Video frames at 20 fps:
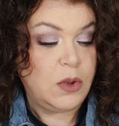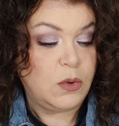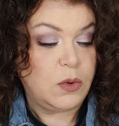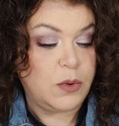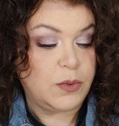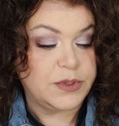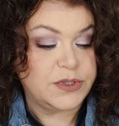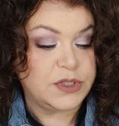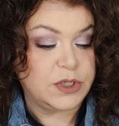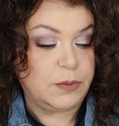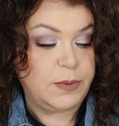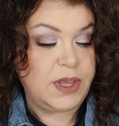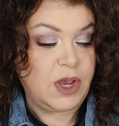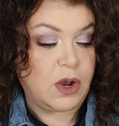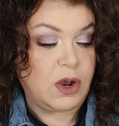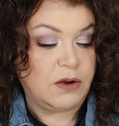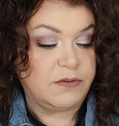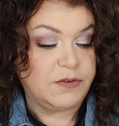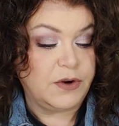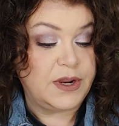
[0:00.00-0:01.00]
We will still be
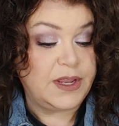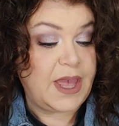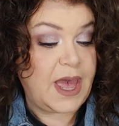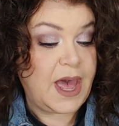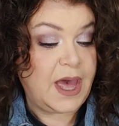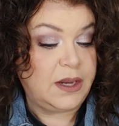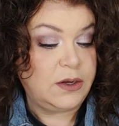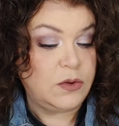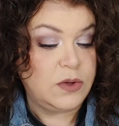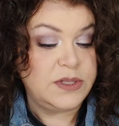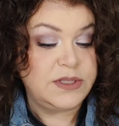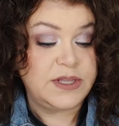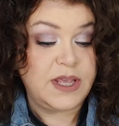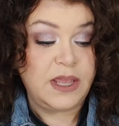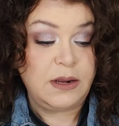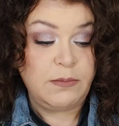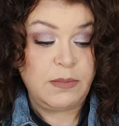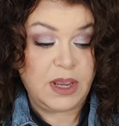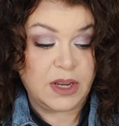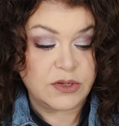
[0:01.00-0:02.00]
offering add-ons
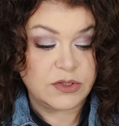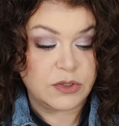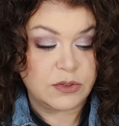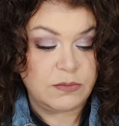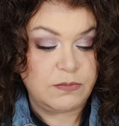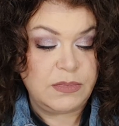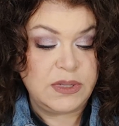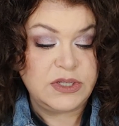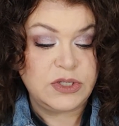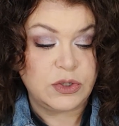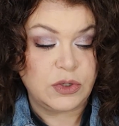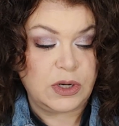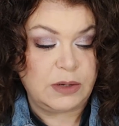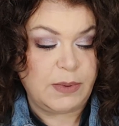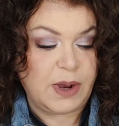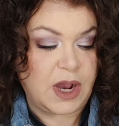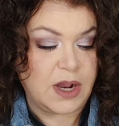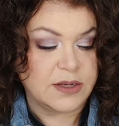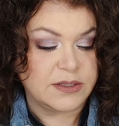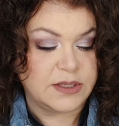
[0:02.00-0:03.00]
and mystery
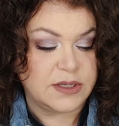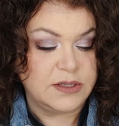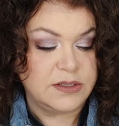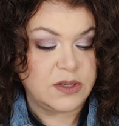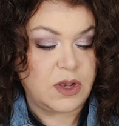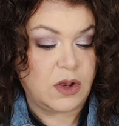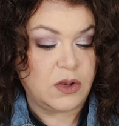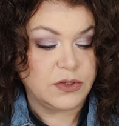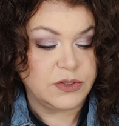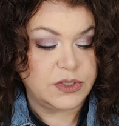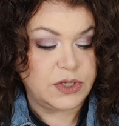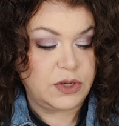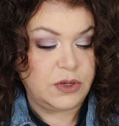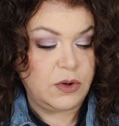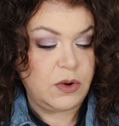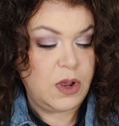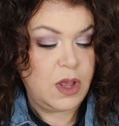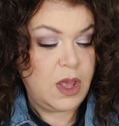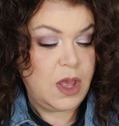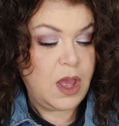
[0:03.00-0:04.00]
boxes
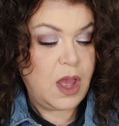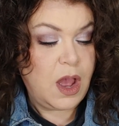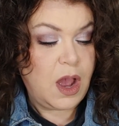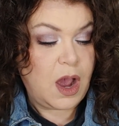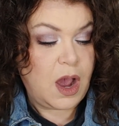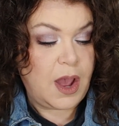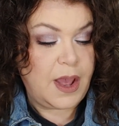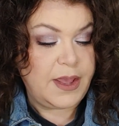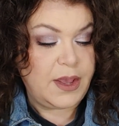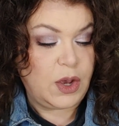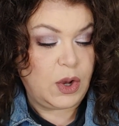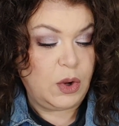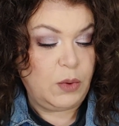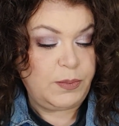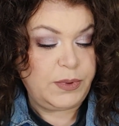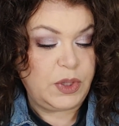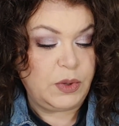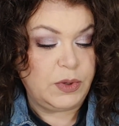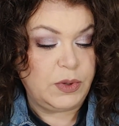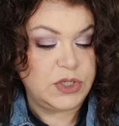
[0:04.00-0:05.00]
also. I
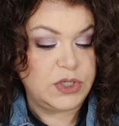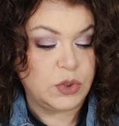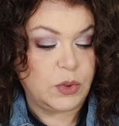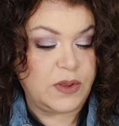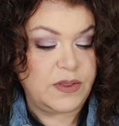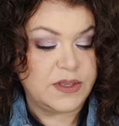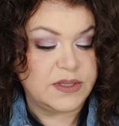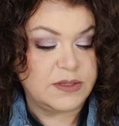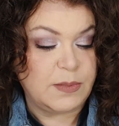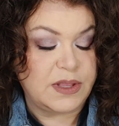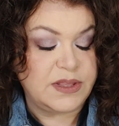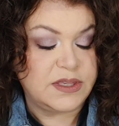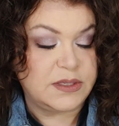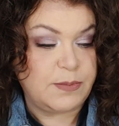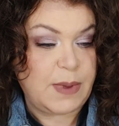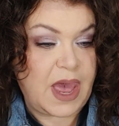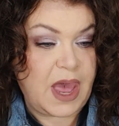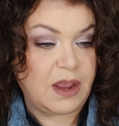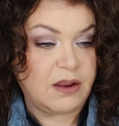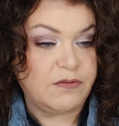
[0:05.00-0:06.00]
hope you enjoy this month's
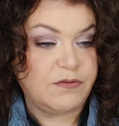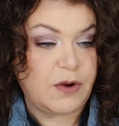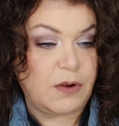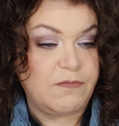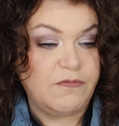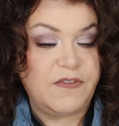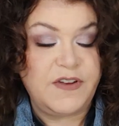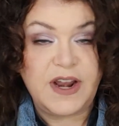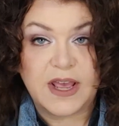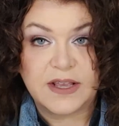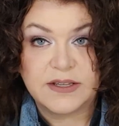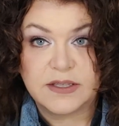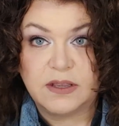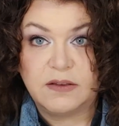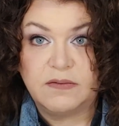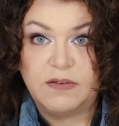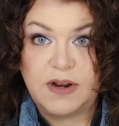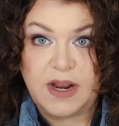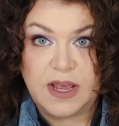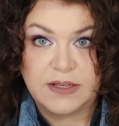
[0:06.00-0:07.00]
bag from Vanessa.
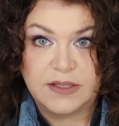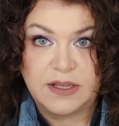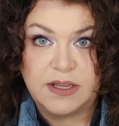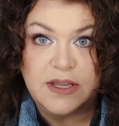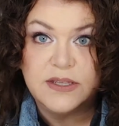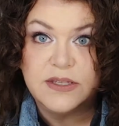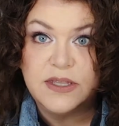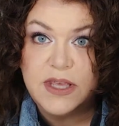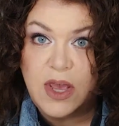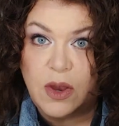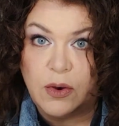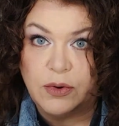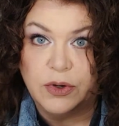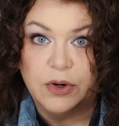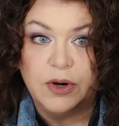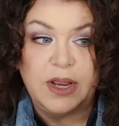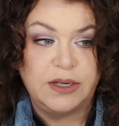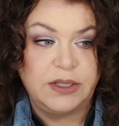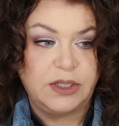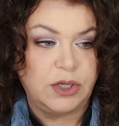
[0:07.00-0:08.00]
Vanessa is the
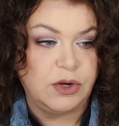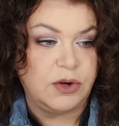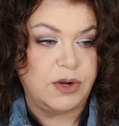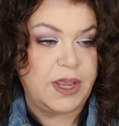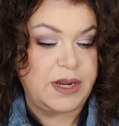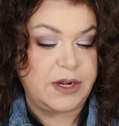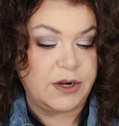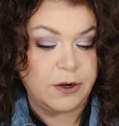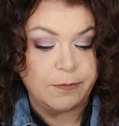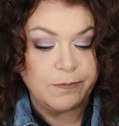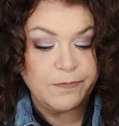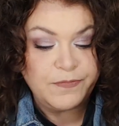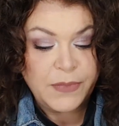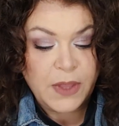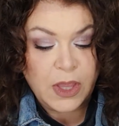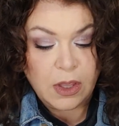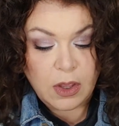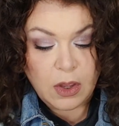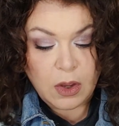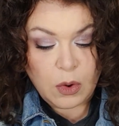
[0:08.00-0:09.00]
owner and curator.
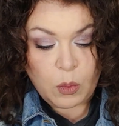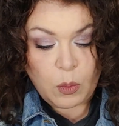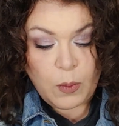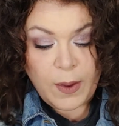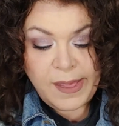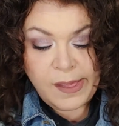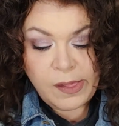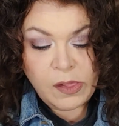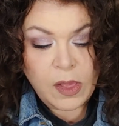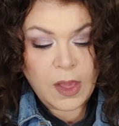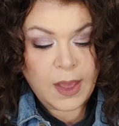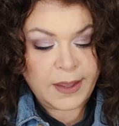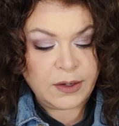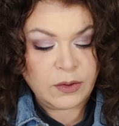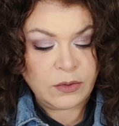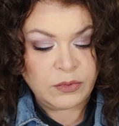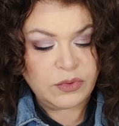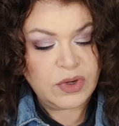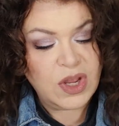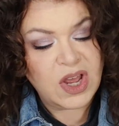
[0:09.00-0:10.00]
Well, I
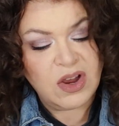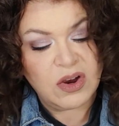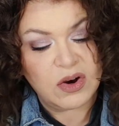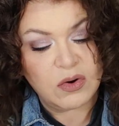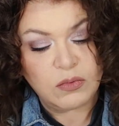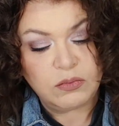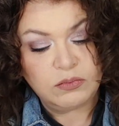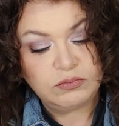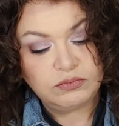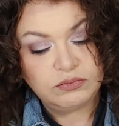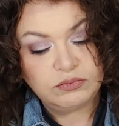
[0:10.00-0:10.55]
don't know.